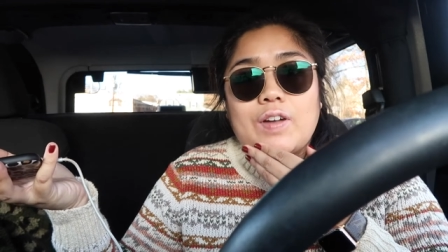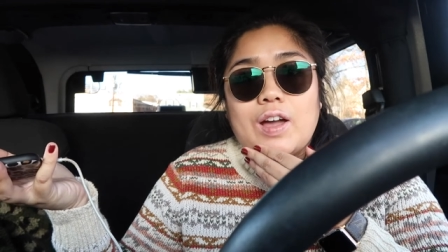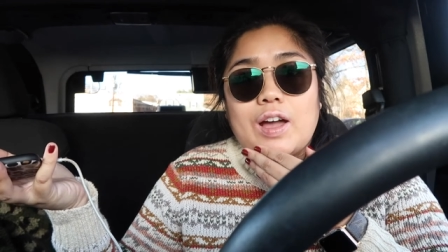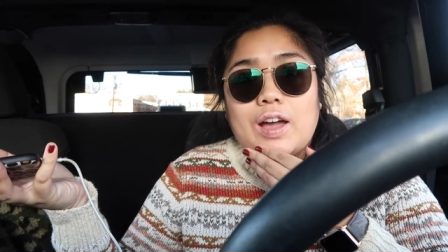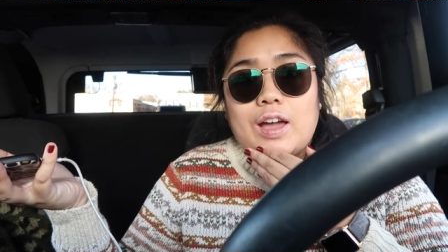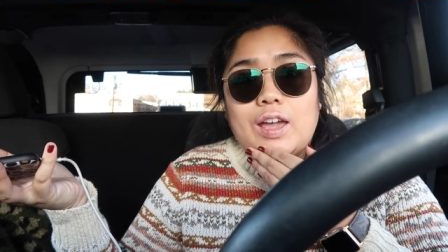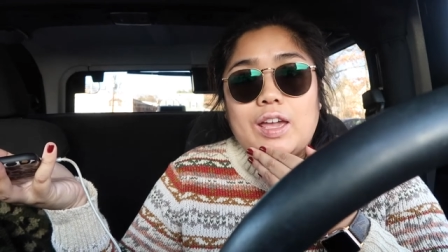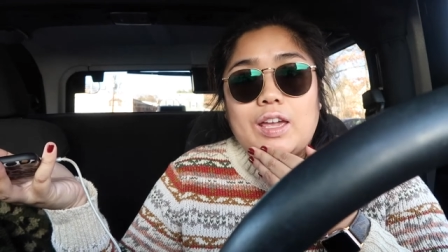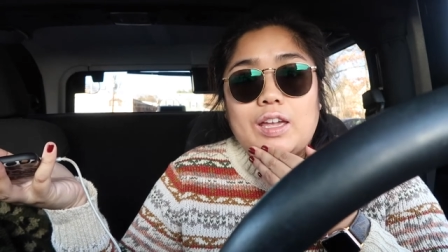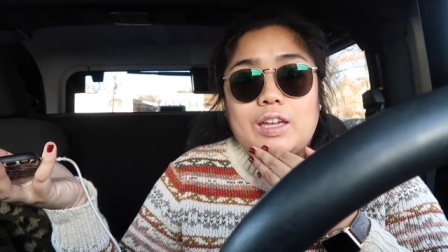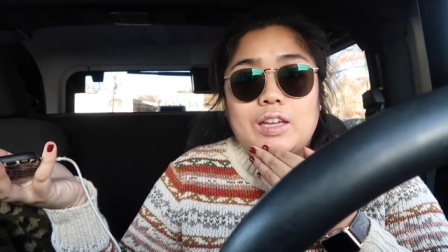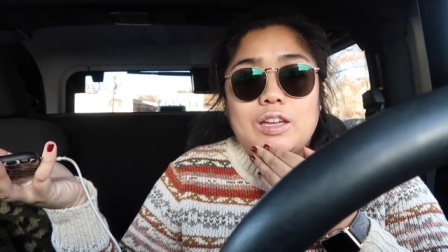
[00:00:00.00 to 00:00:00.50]

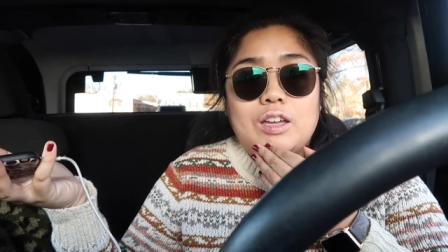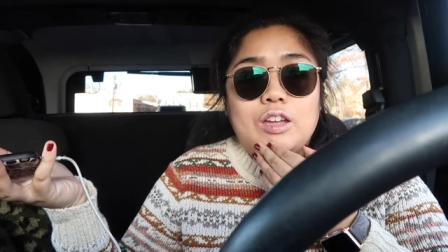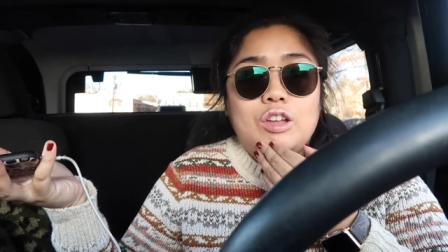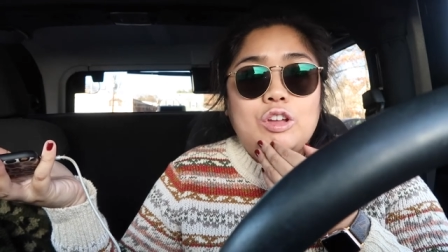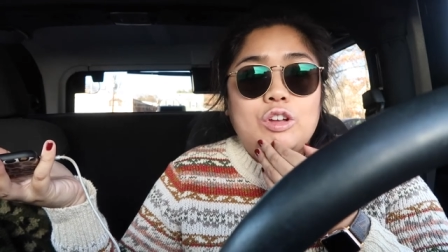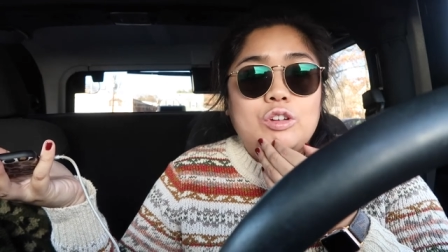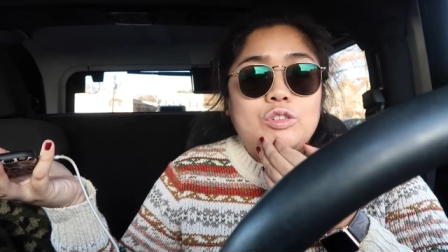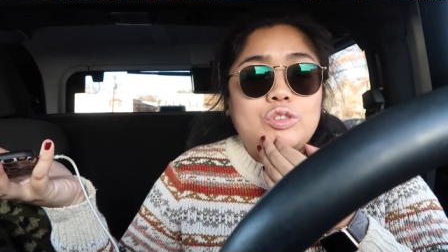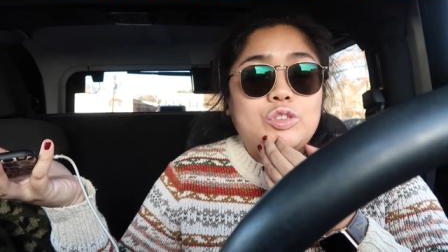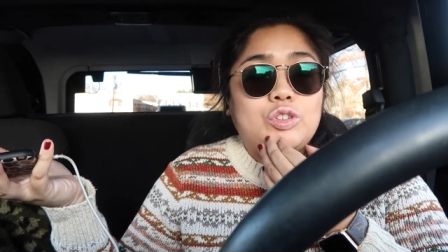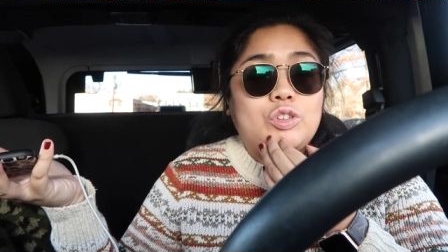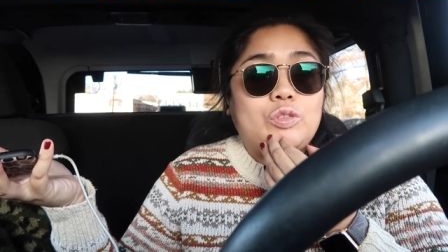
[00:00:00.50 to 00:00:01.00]
I
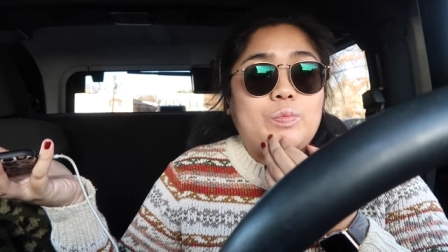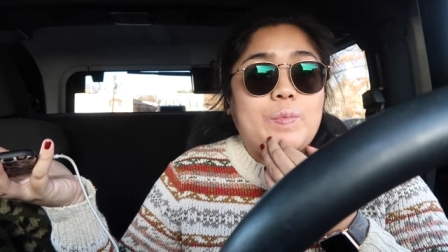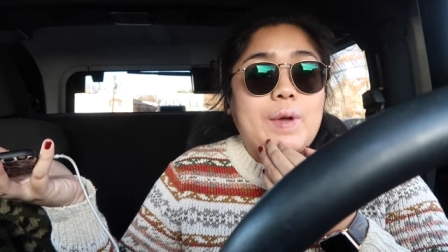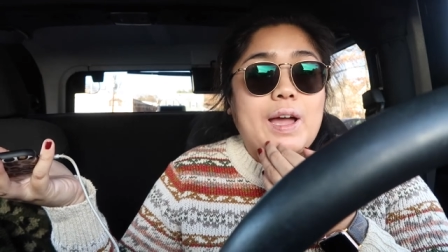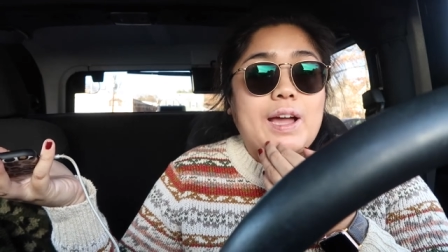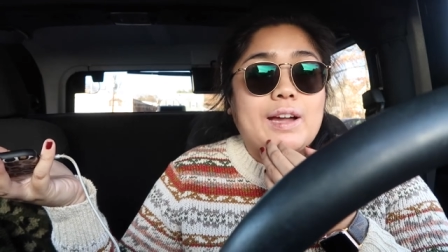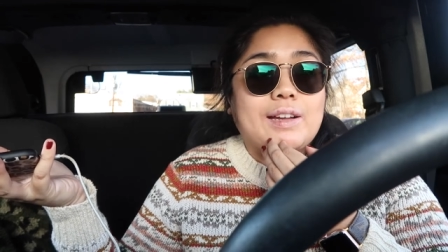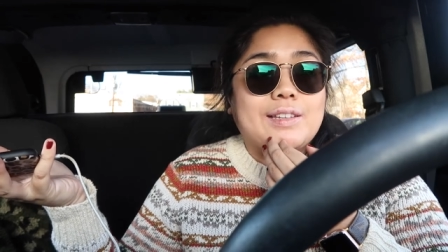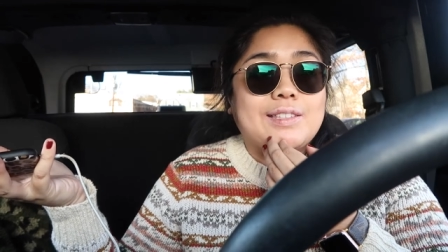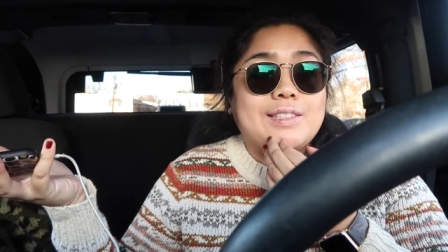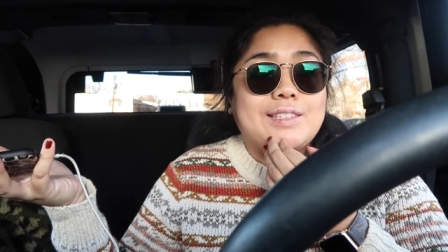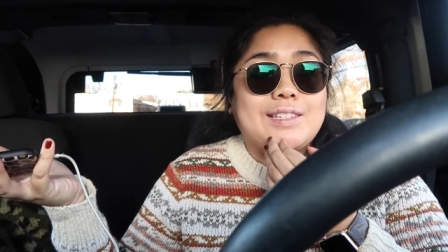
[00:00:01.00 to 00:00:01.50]
drove
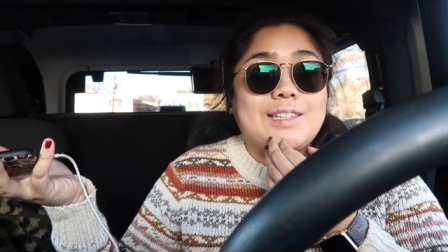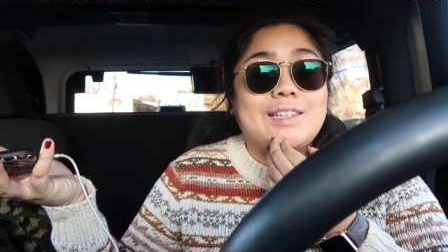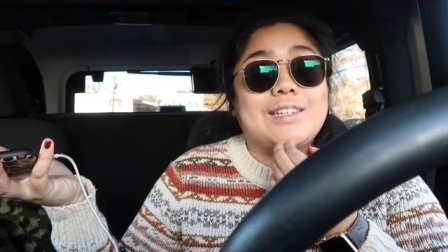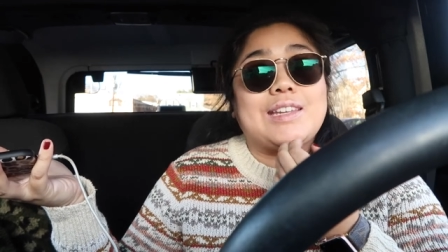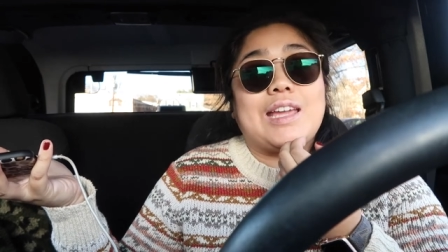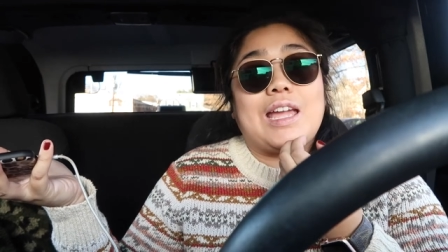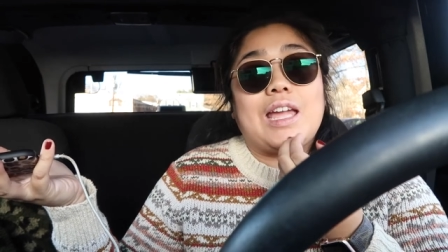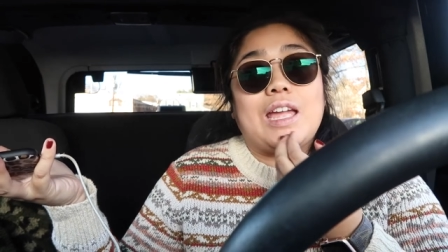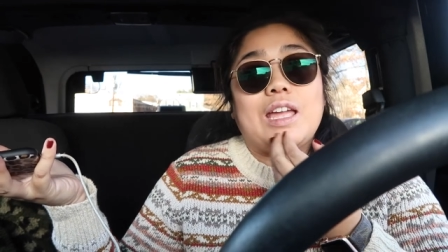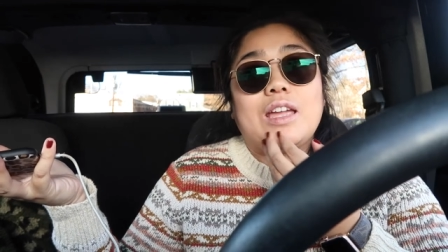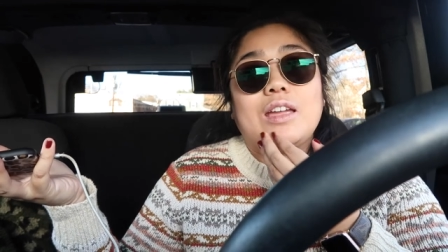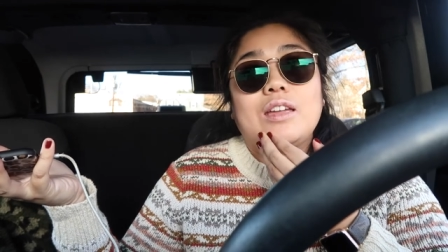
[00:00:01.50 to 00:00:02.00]
back
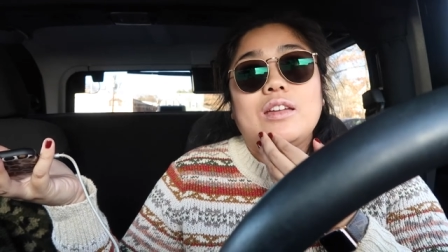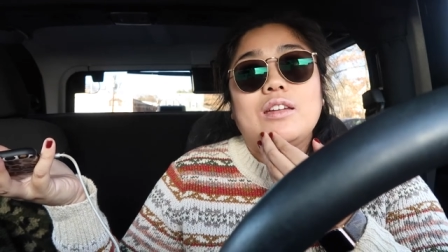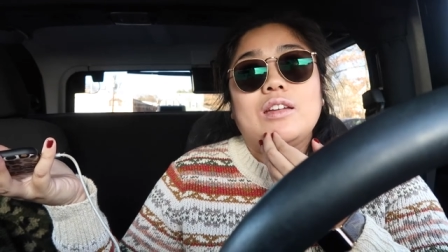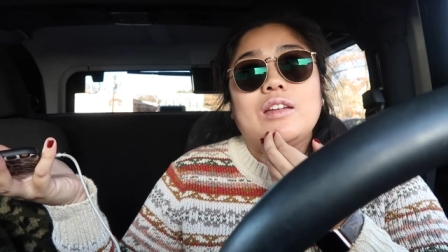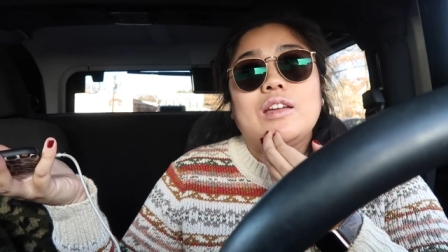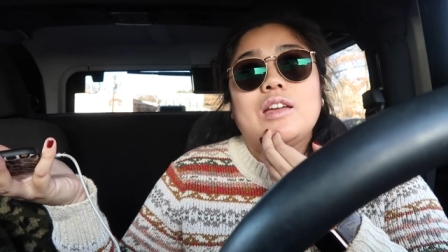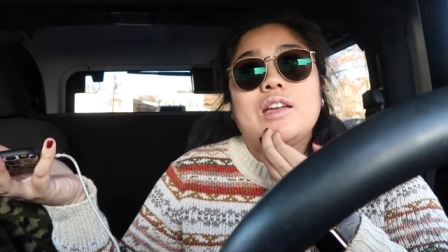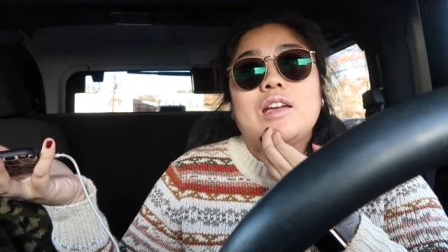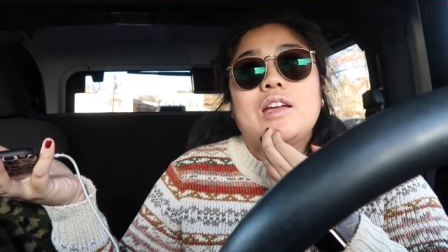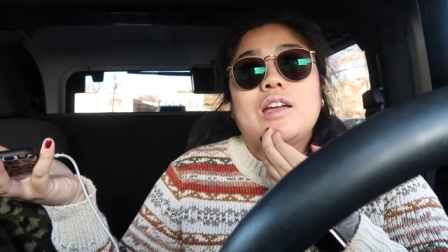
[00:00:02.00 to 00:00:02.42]
today.